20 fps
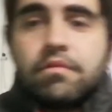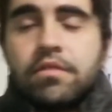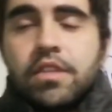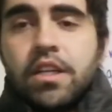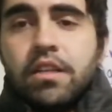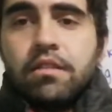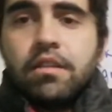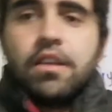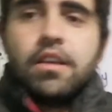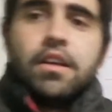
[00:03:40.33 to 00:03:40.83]

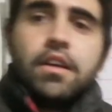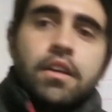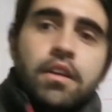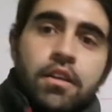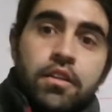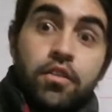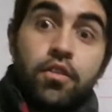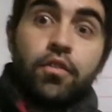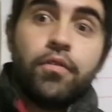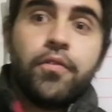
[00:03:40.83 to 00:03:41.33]
right?
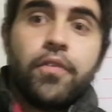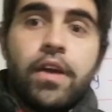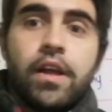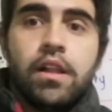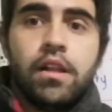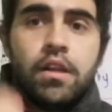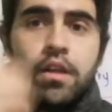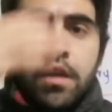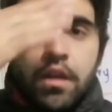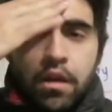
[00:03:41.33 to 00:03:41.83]
You feel,
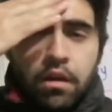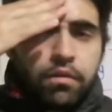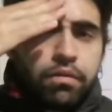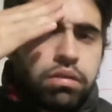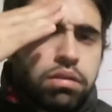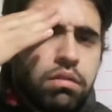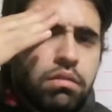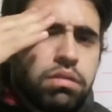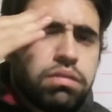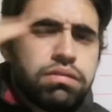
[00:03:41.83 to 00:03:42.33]

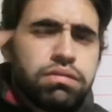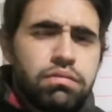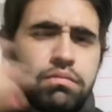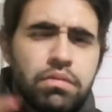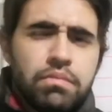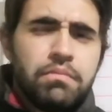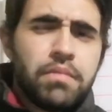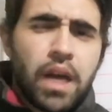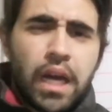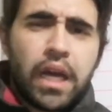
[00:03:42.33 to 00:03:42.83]
oh
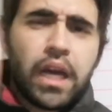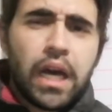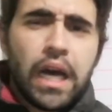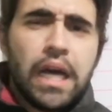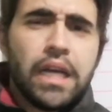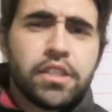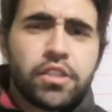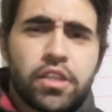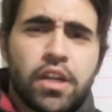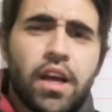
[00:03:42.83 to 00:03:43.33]
my
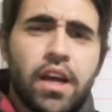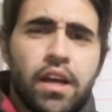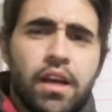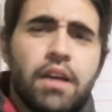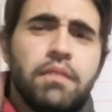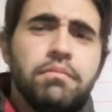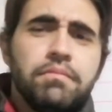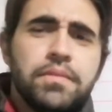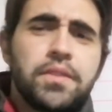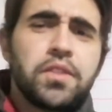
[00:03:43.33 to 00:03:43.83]
gosh,
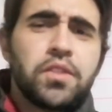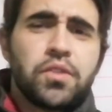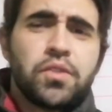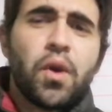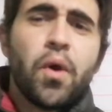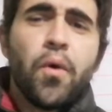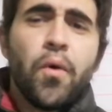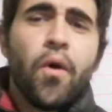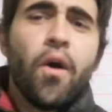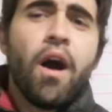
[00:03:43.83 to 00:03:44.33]
I'm
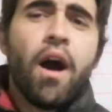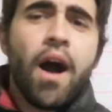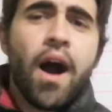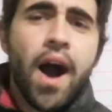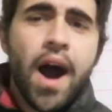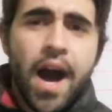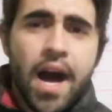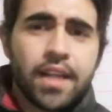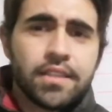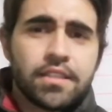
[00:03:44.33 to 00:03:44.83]
so
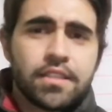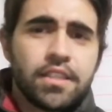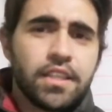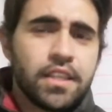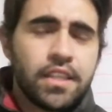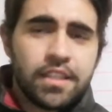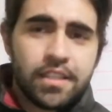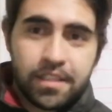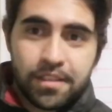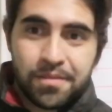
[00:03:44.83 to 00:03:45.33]
hot
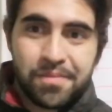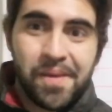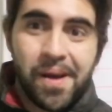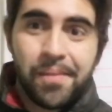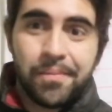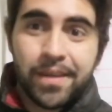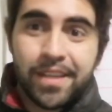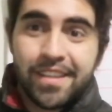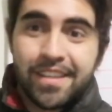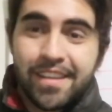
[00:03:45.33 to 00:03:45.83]
in this
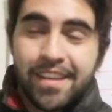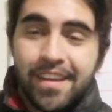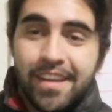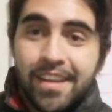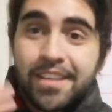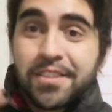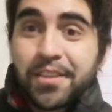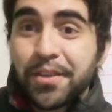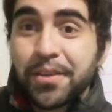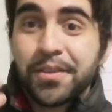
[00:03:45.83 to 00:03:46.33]
moment.
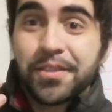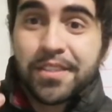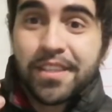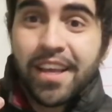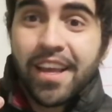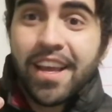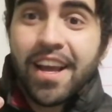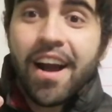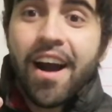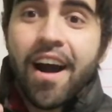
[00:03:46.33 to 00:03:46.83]
So you
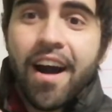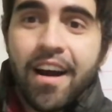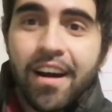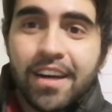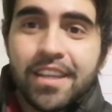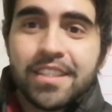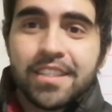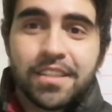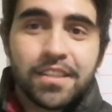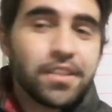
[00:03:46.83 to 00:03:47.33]
say
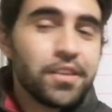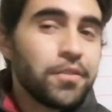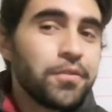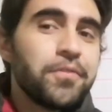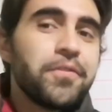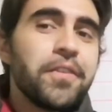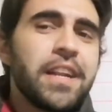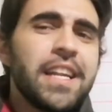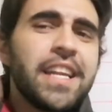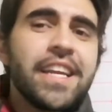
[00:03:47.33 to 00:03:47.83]
hot, you're
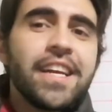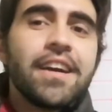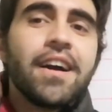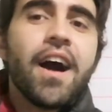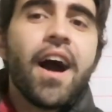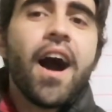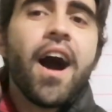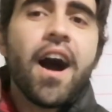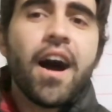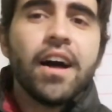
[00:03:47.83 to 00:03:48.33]
feeling
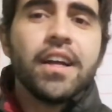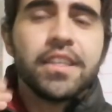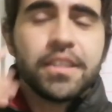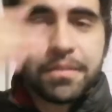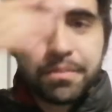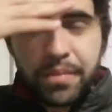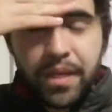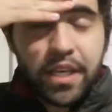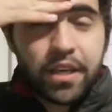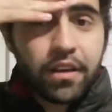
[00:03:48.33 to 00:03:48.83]

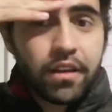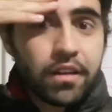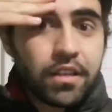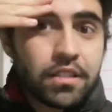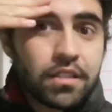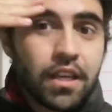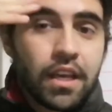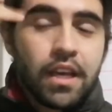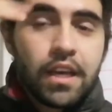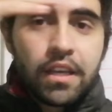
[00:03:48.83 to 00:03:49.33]
hot
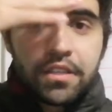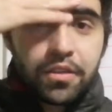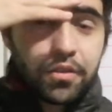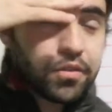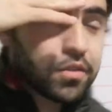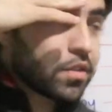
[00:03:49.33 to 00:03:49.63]
because you